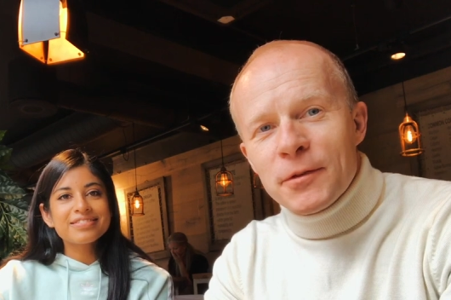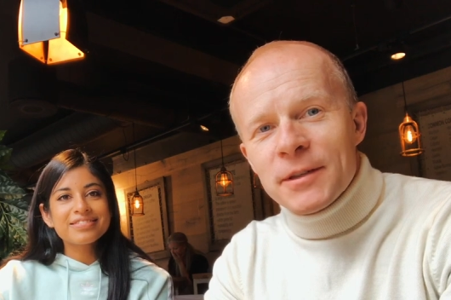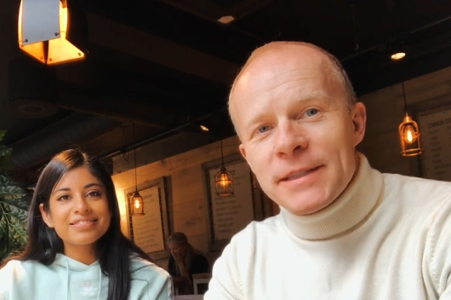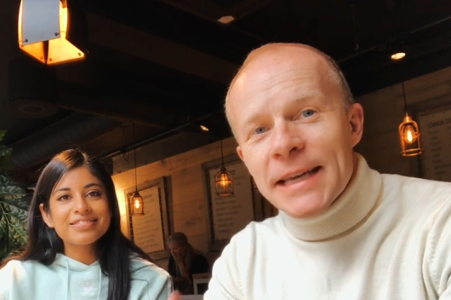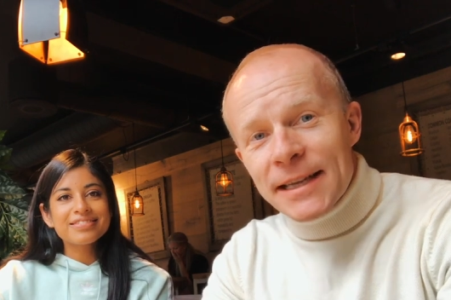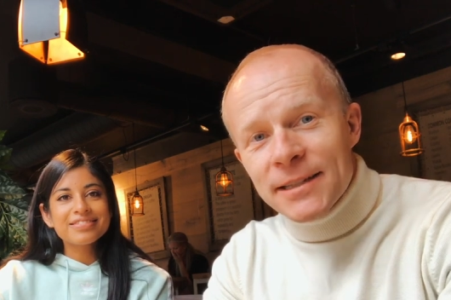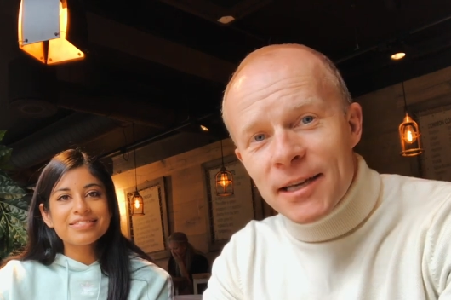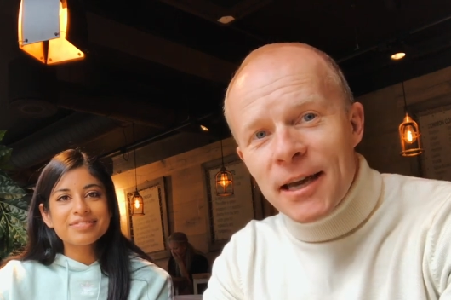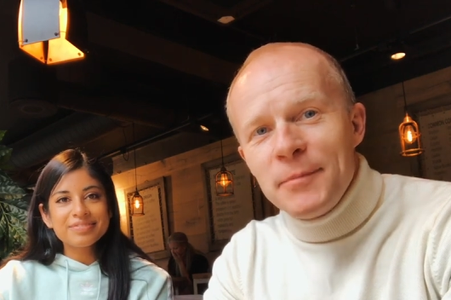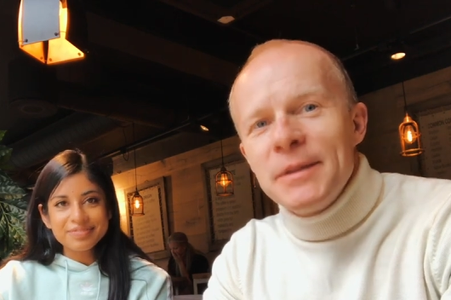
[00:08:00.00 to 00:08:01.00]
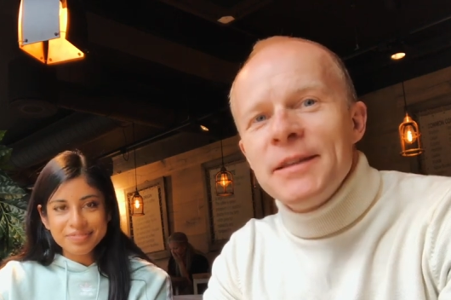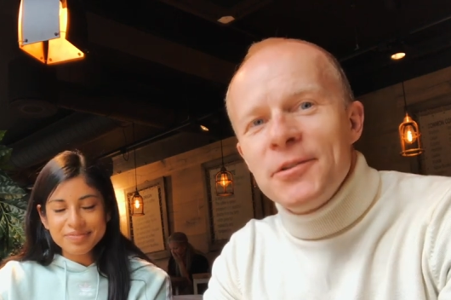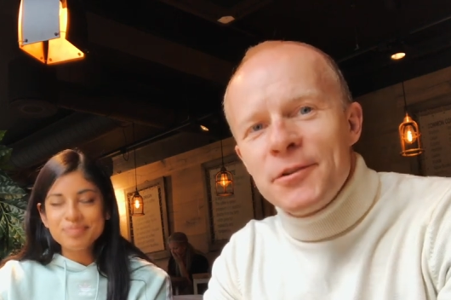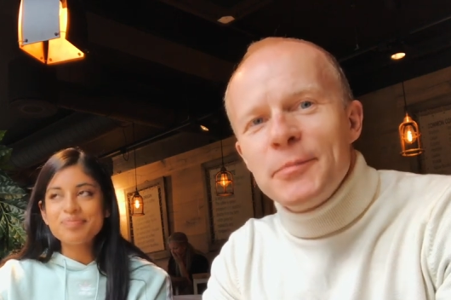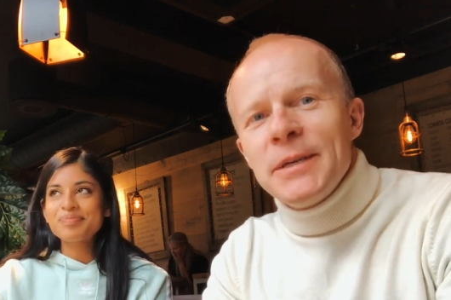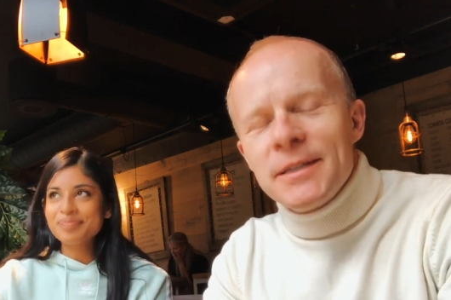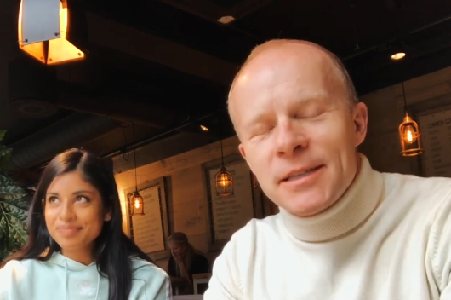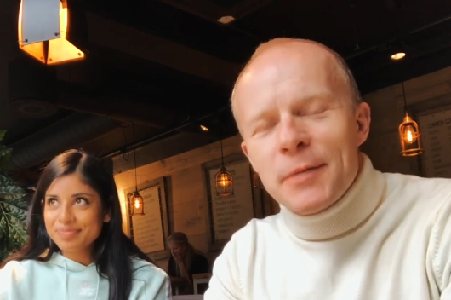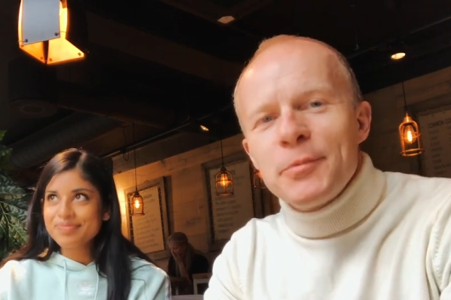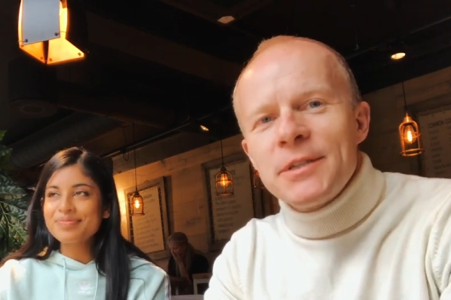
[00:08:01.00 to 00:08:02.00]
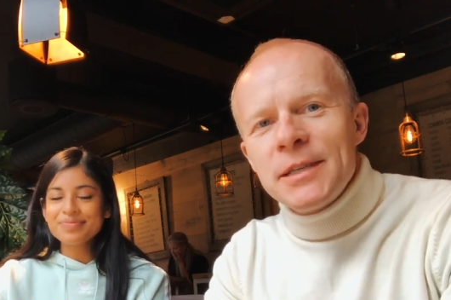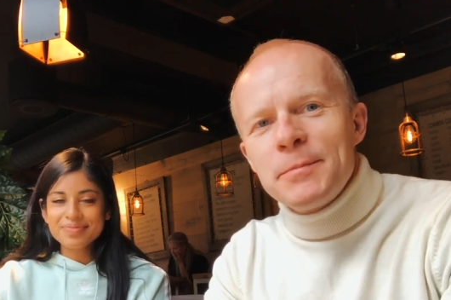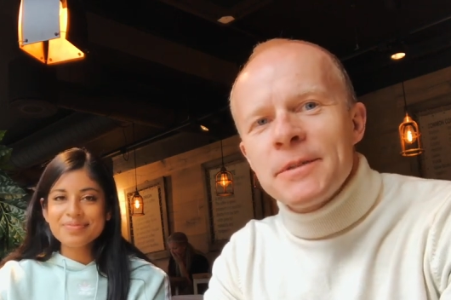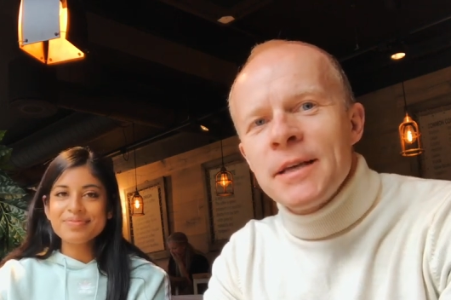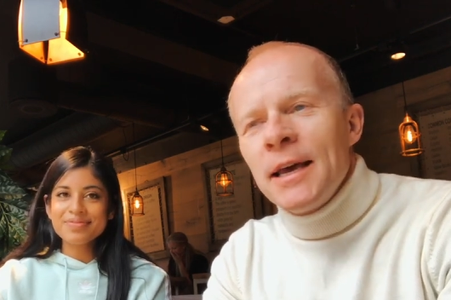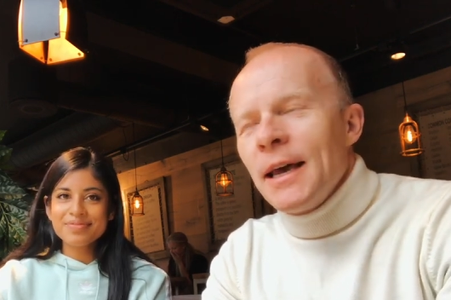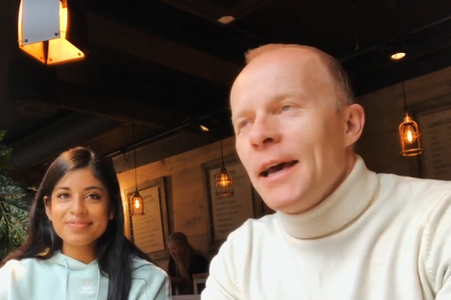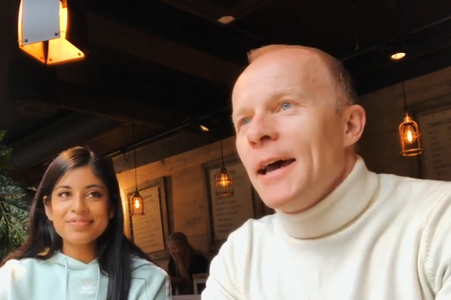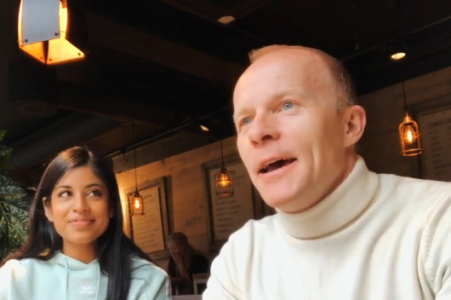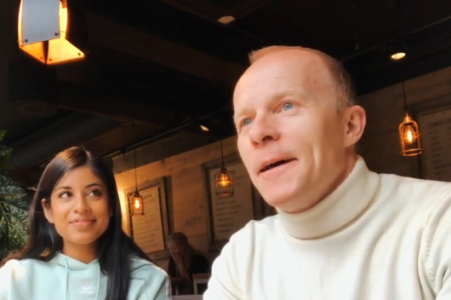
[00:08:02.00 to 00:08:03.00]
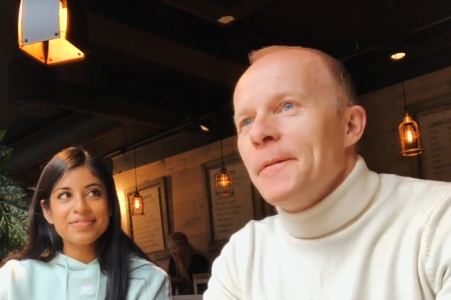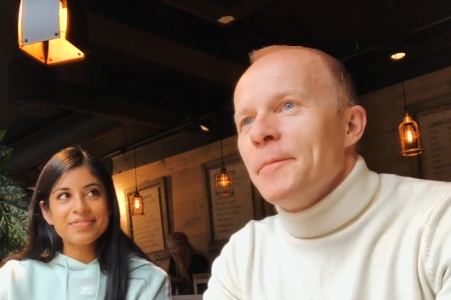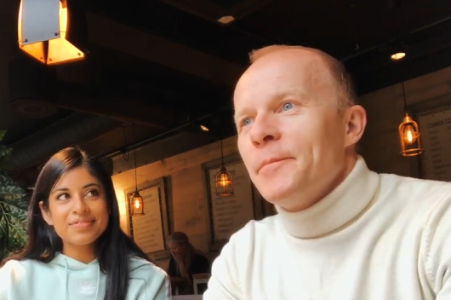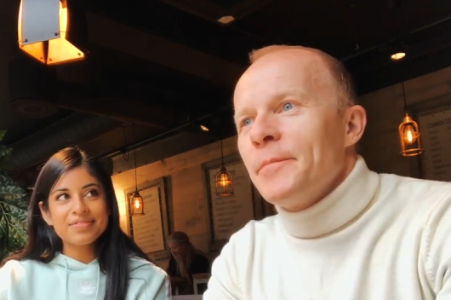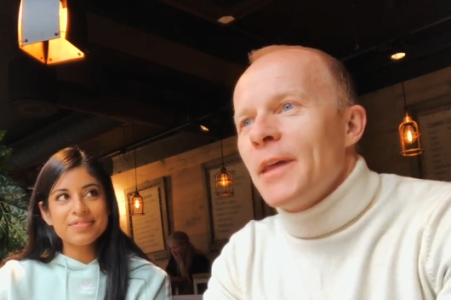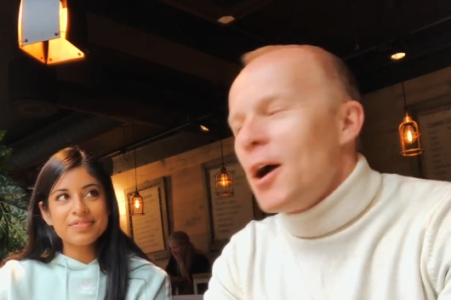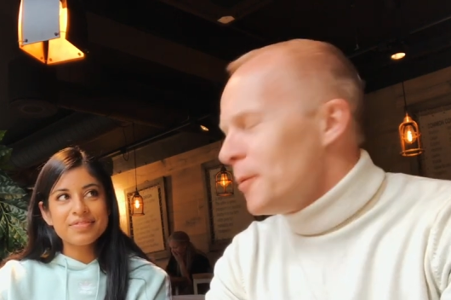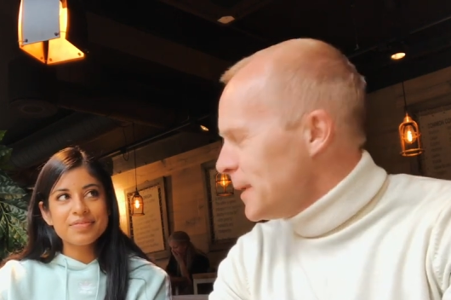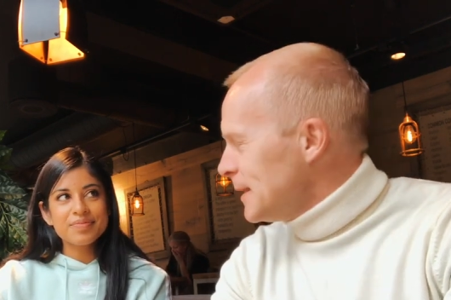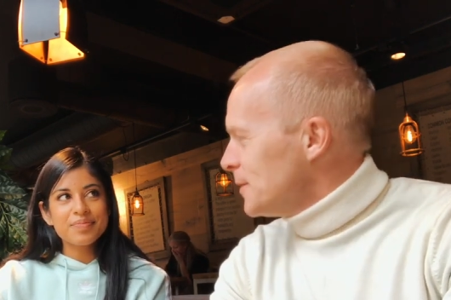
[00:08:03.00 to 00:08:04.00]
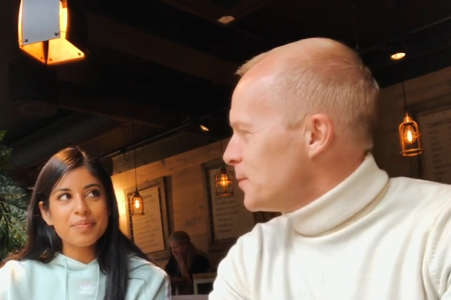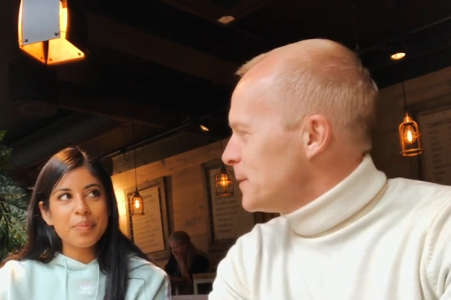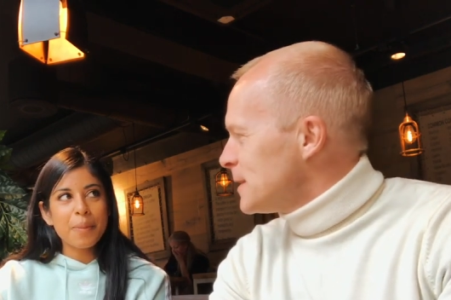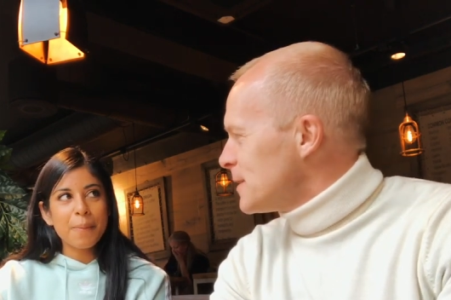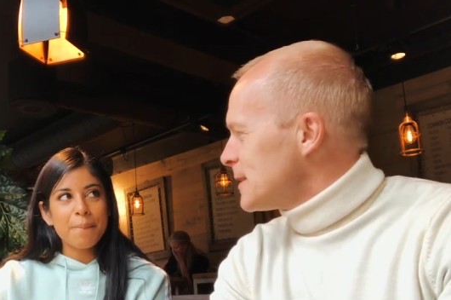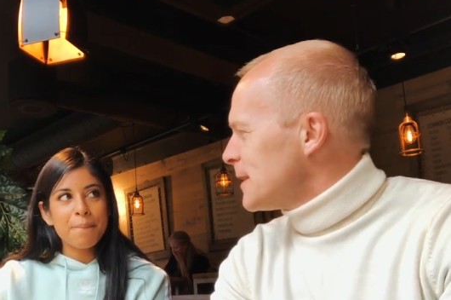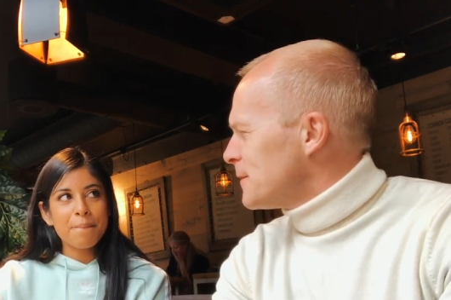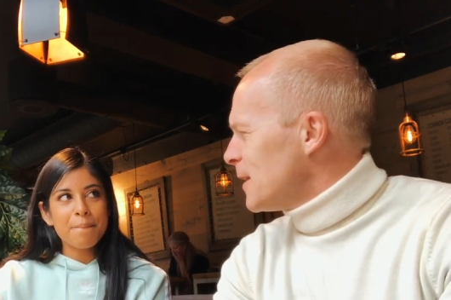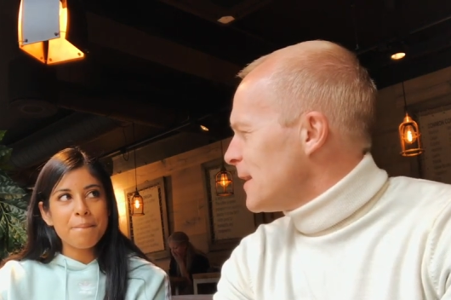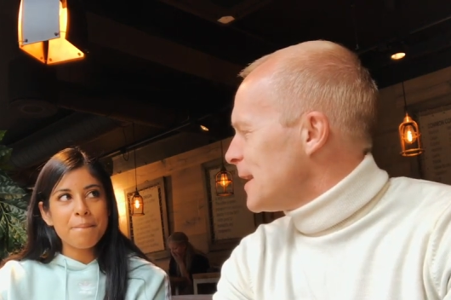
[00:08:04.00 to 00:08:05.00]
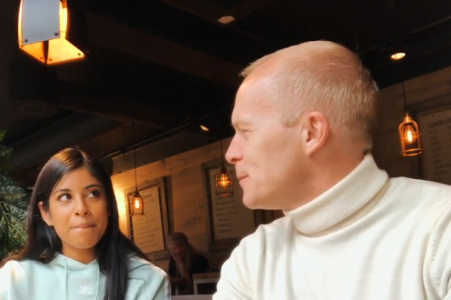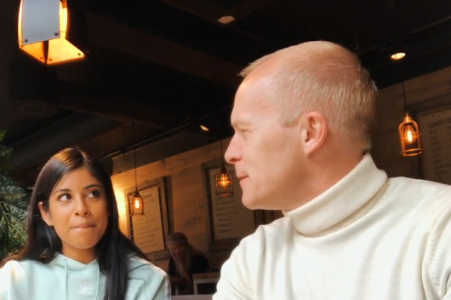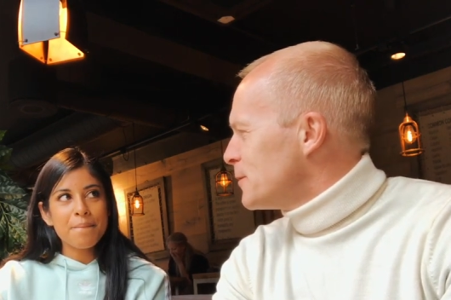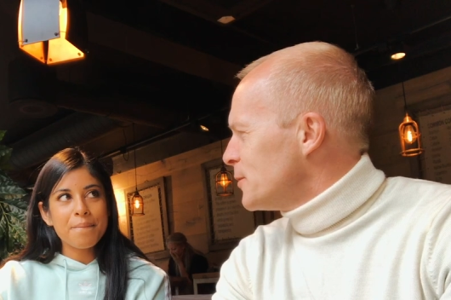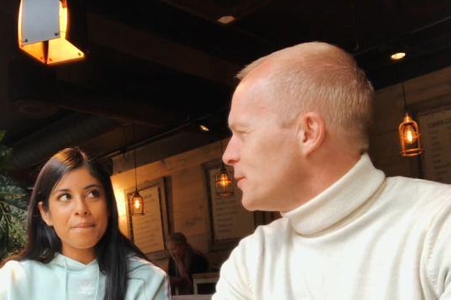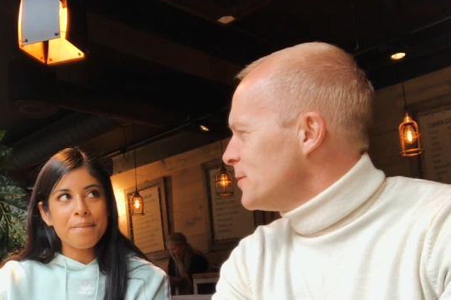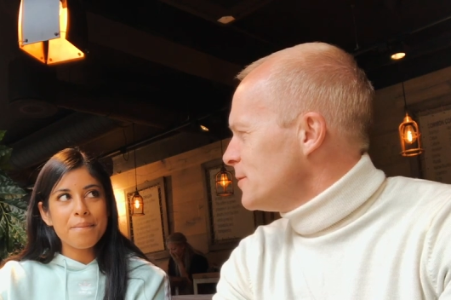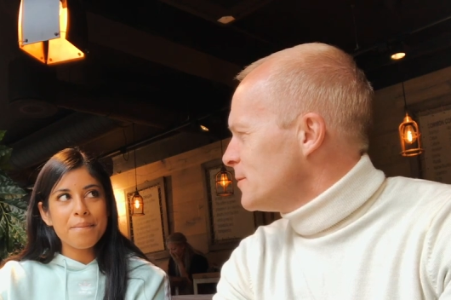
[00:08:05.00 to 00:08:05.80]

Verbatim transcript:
Speaker 1: for the second time in the European Championships. Um, how many Norwegians have done that before you?